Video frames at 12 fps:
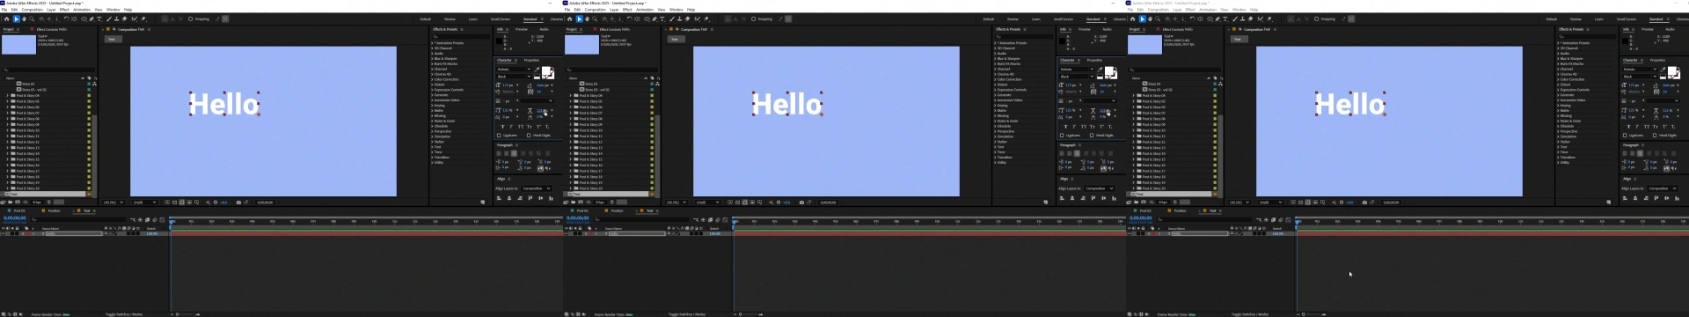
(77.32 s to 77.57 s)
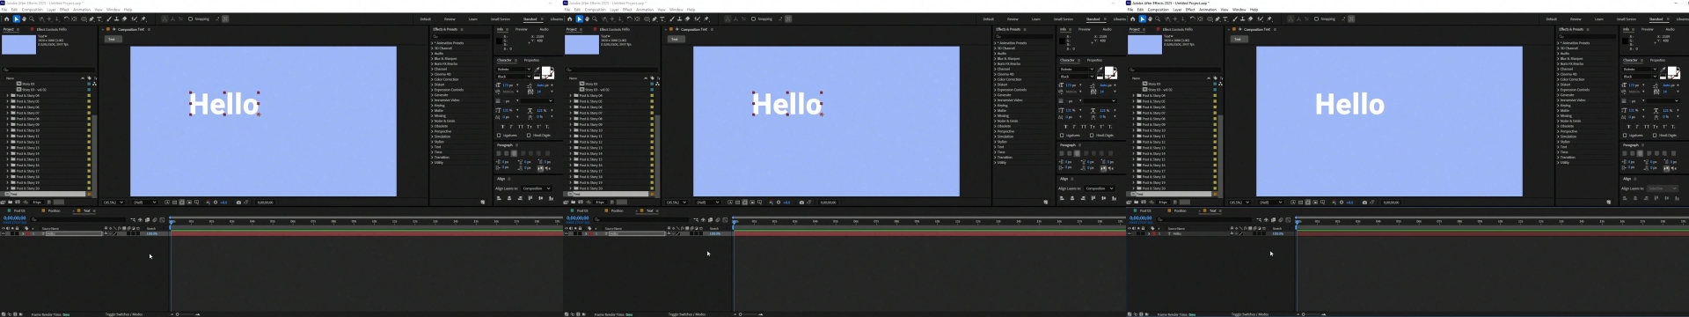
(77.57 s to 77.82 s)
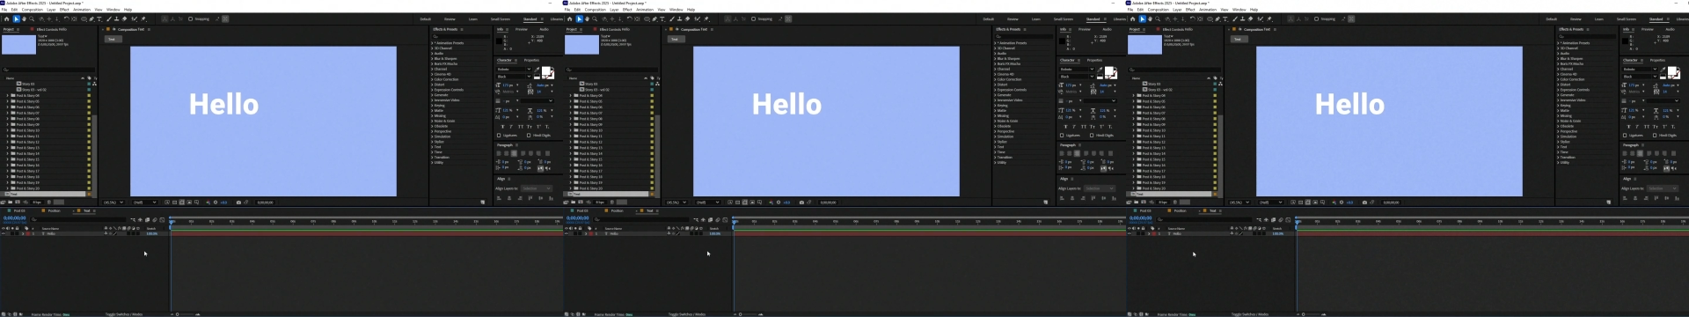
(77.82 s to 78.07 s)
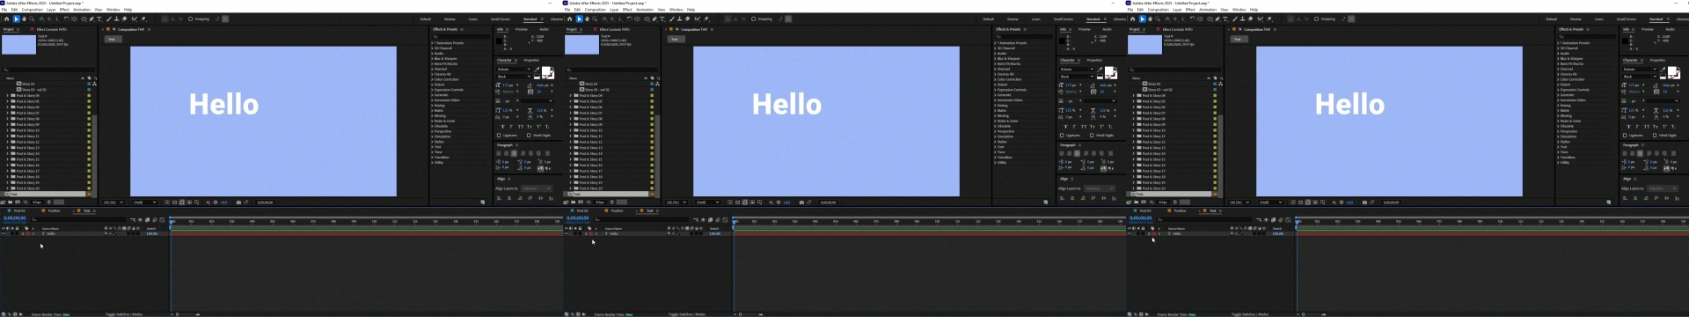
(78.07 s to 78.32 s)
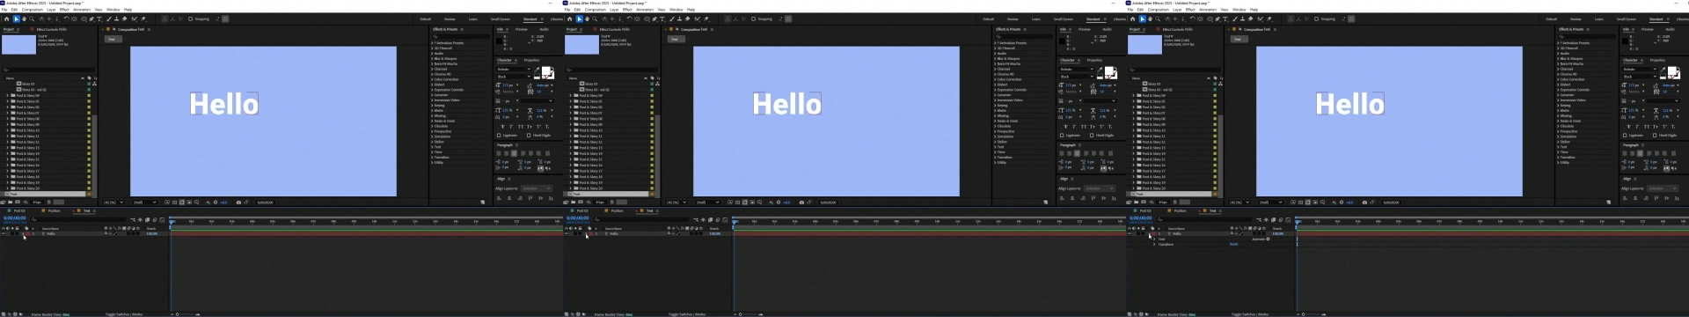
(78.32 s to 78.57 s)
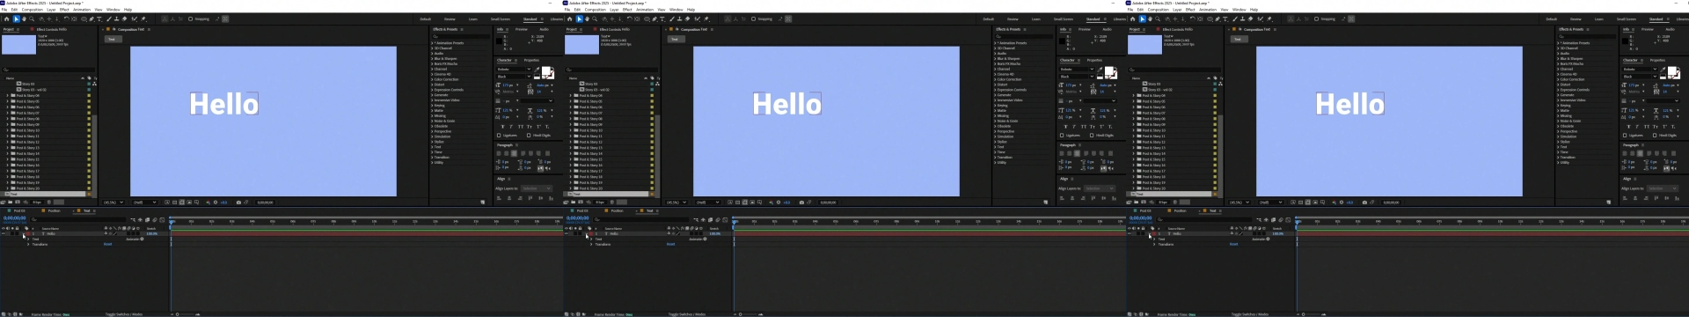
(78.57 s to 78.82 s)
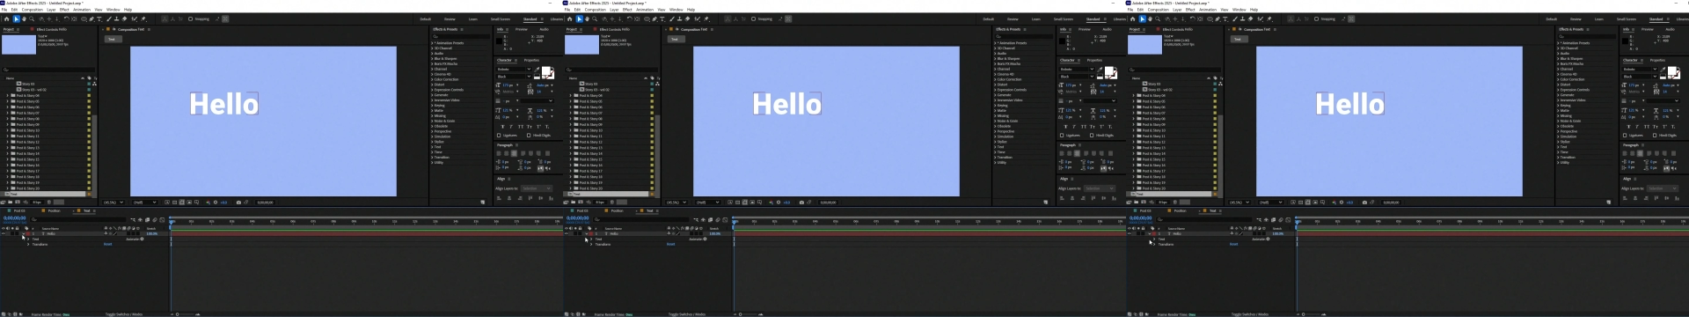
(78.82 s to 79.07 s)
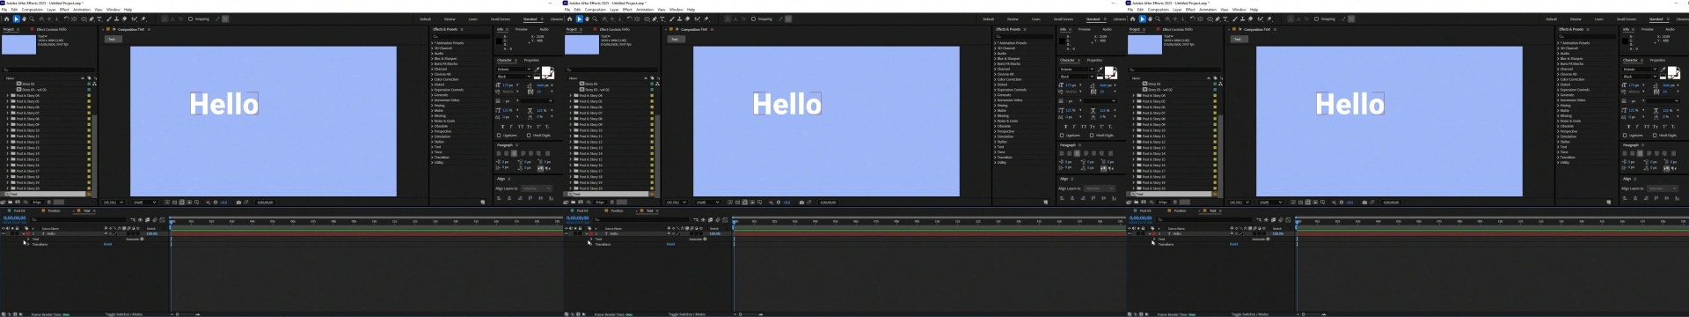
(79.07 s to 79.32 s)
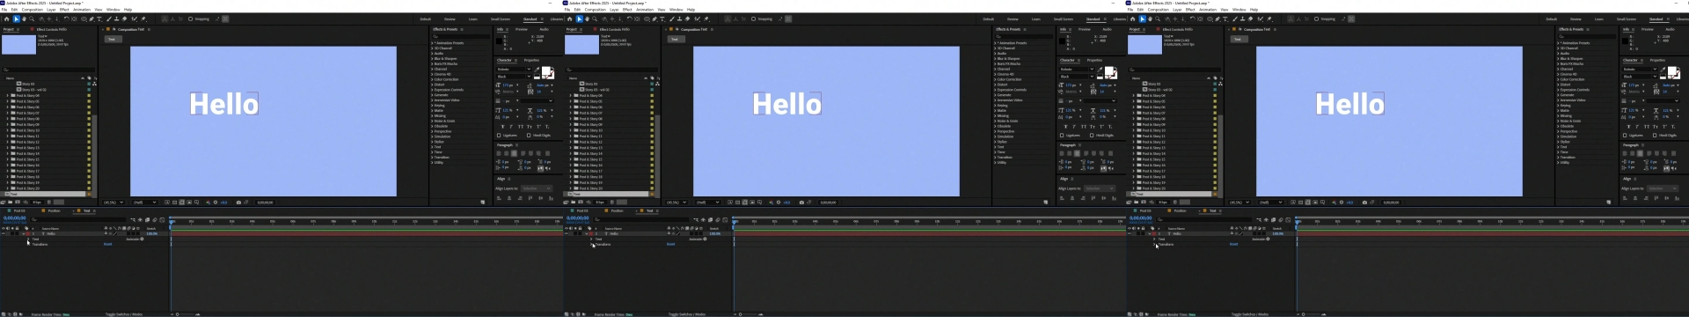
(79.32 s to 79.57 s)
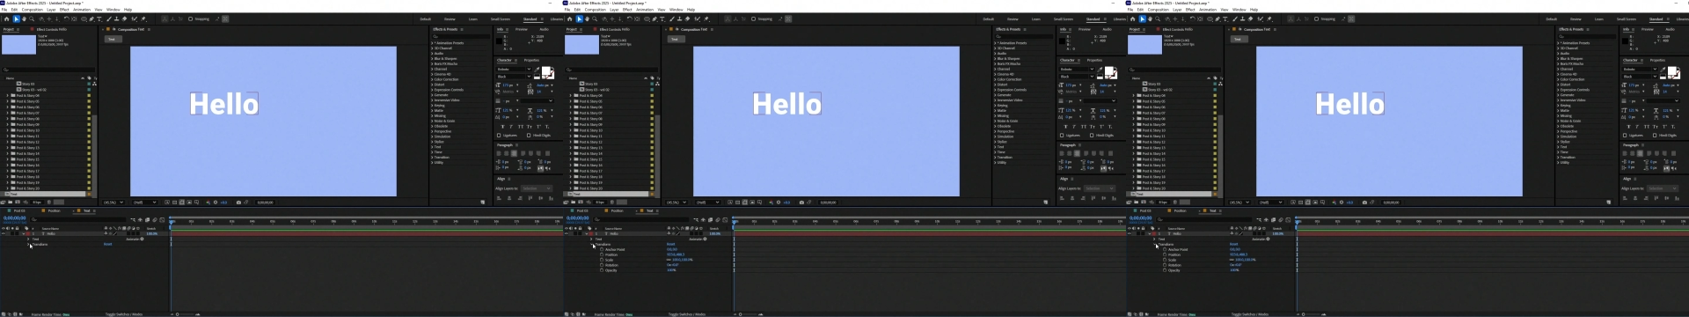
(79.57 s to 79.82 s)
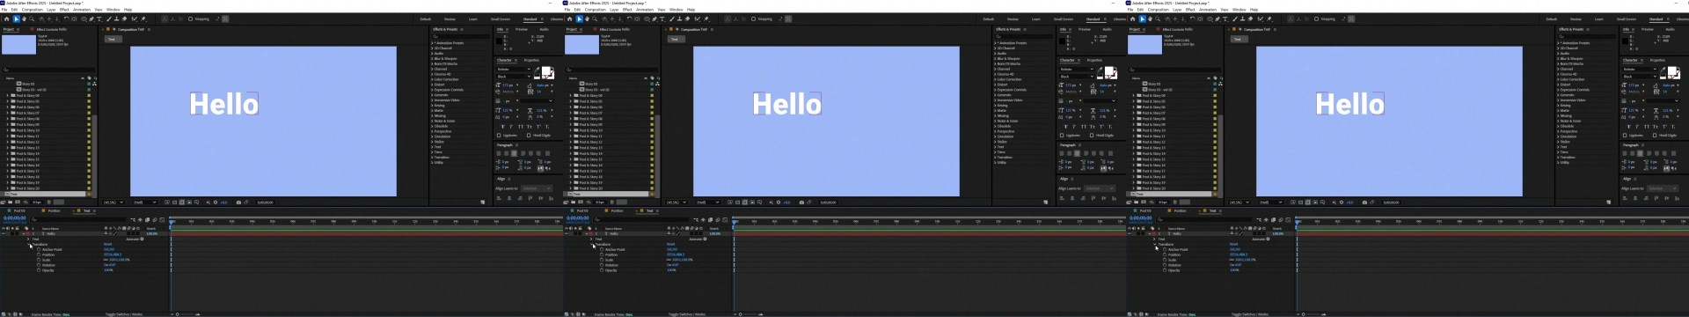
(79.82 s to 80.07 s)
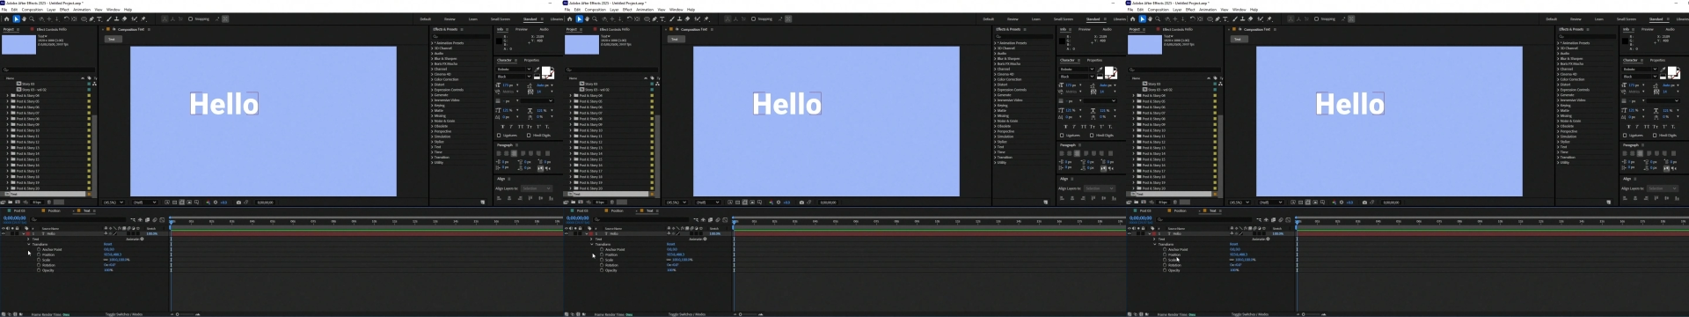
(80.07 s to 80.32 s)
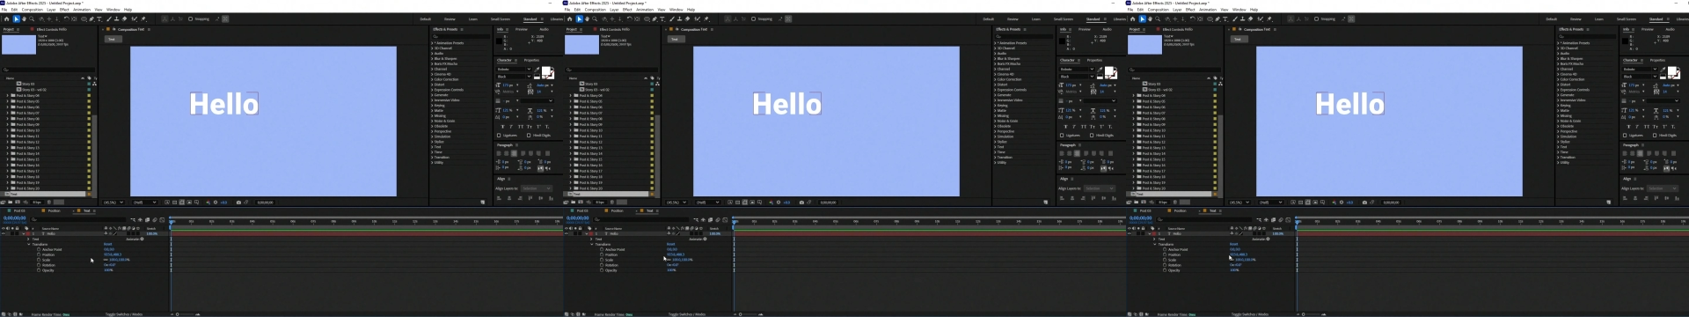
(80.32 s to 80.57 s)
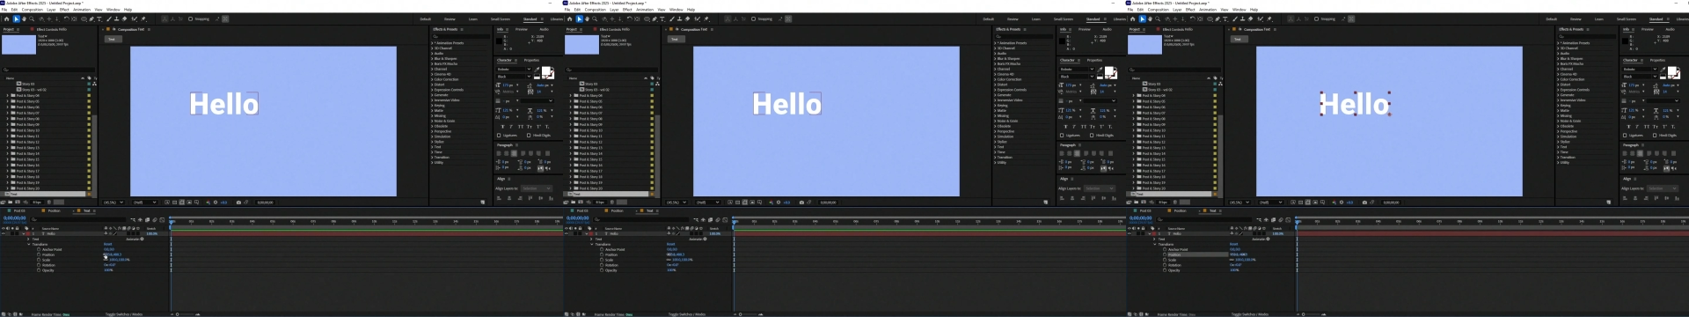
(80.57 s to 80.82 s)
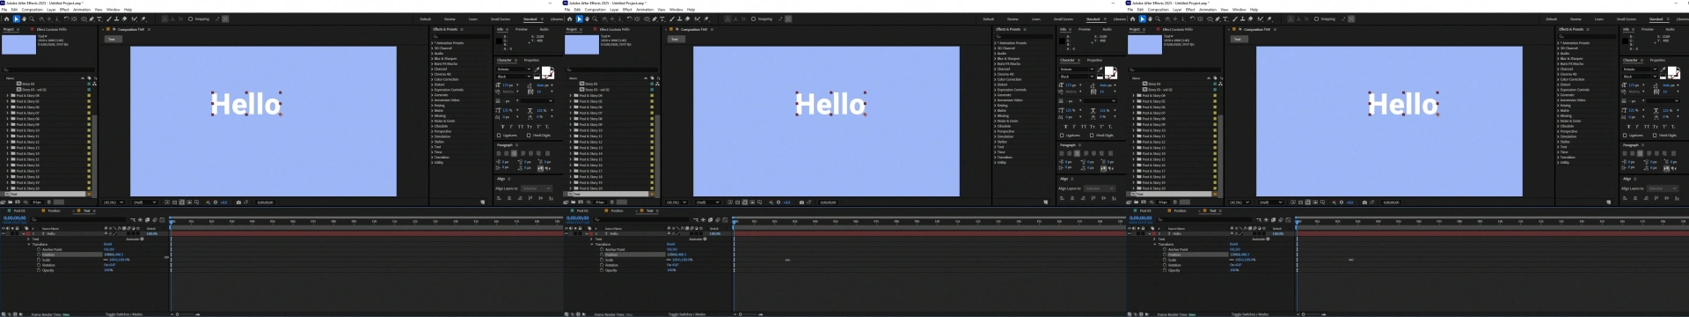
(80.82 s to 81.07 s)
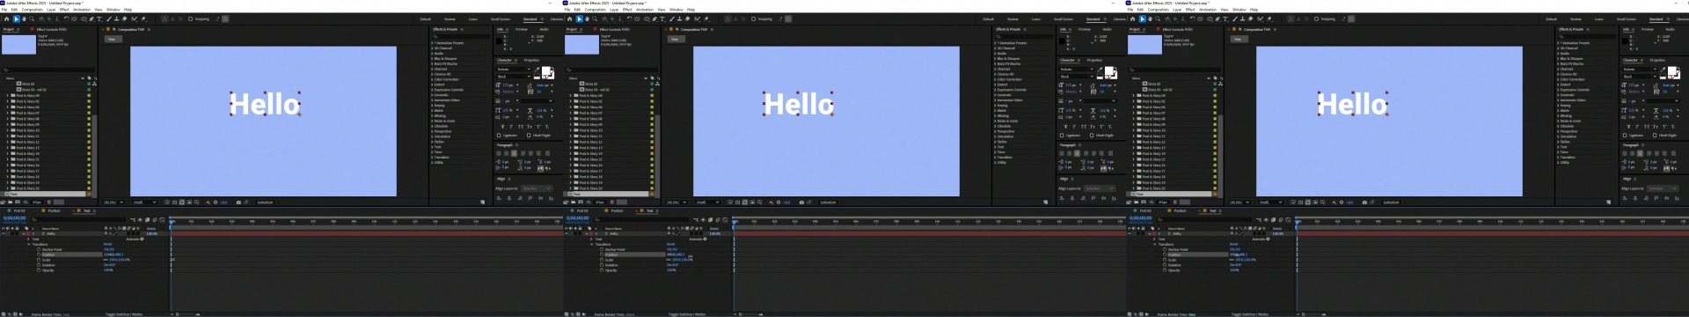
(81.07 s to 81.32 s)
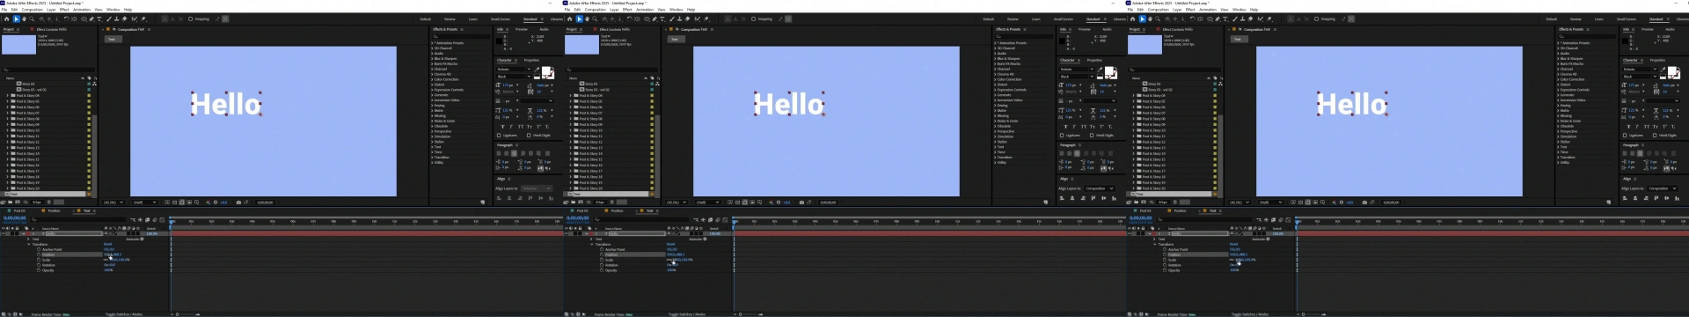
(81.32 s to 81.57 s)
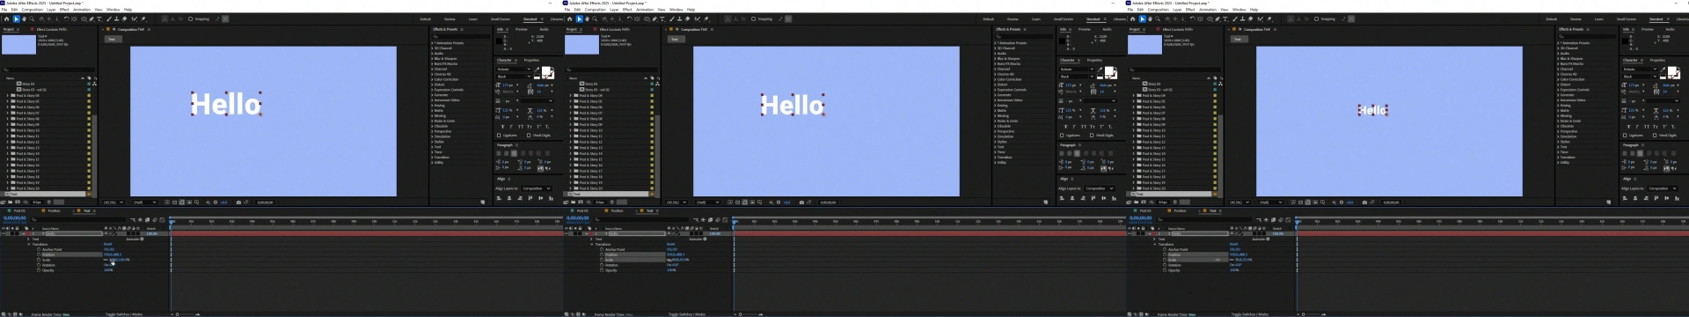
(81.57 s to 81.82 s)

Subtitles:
No face is visible, so there are no lips to read.